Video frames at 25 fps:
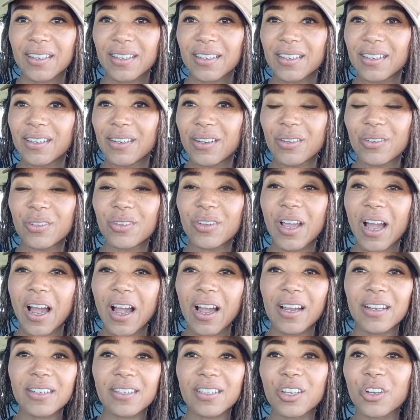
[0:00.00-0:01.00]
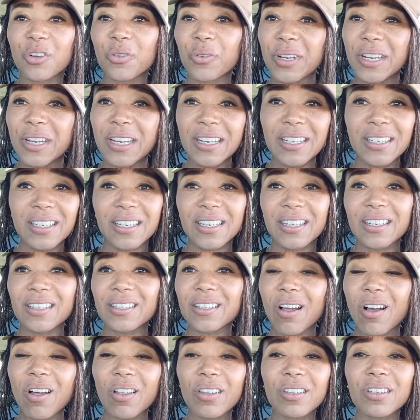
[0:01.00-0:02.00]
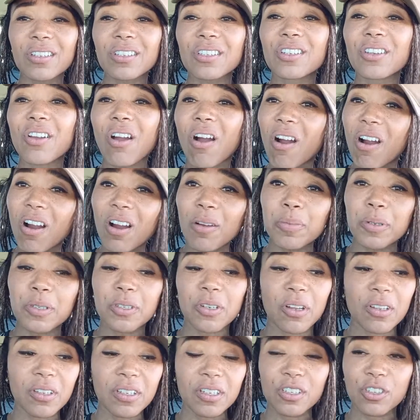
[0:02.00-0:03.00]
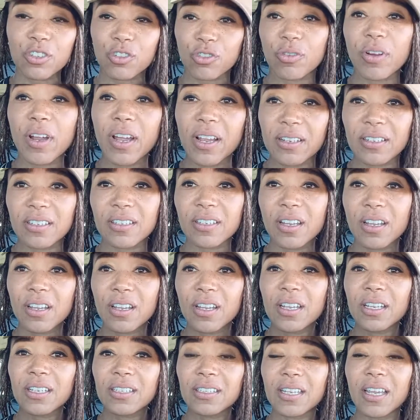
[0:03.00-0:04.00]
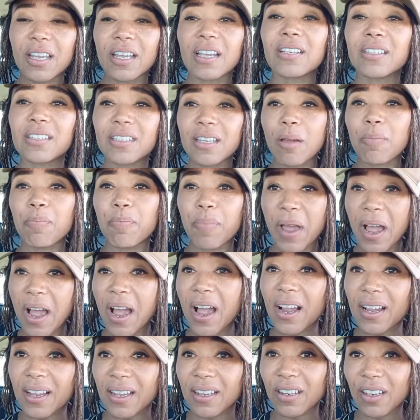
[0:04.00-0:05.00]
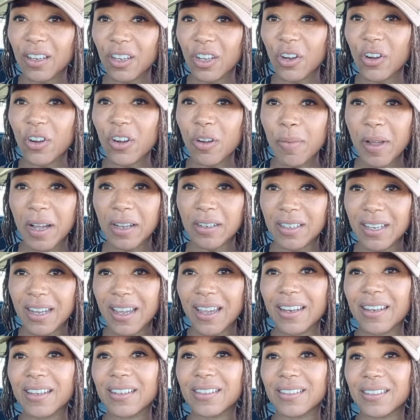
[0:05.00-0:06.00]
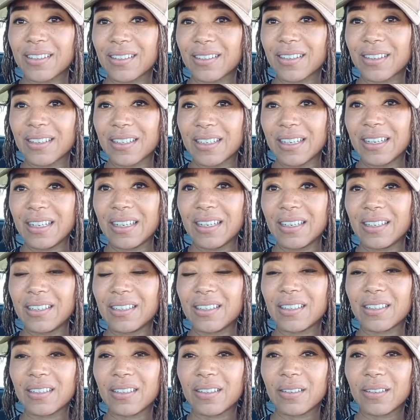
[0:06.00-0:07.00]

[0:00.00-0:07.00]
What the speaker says: You know, you guys, the green teas, all this garbage, all these trends. Take a step back and learn about tannins and teas.